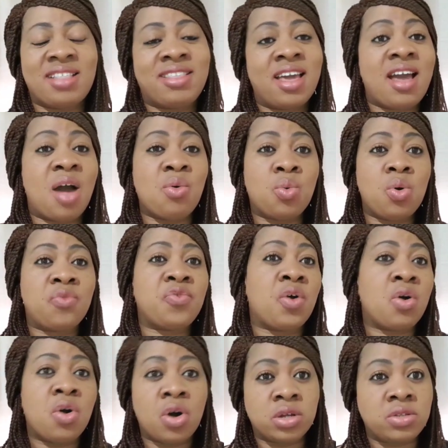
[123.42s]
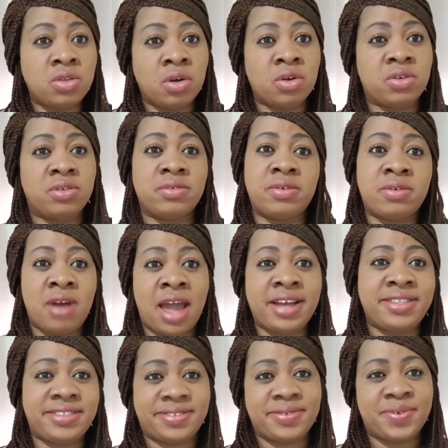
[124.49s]
I think I'll go for hot dog,
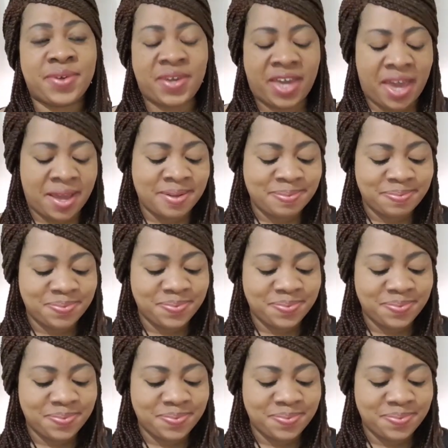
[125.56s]
right? Okay.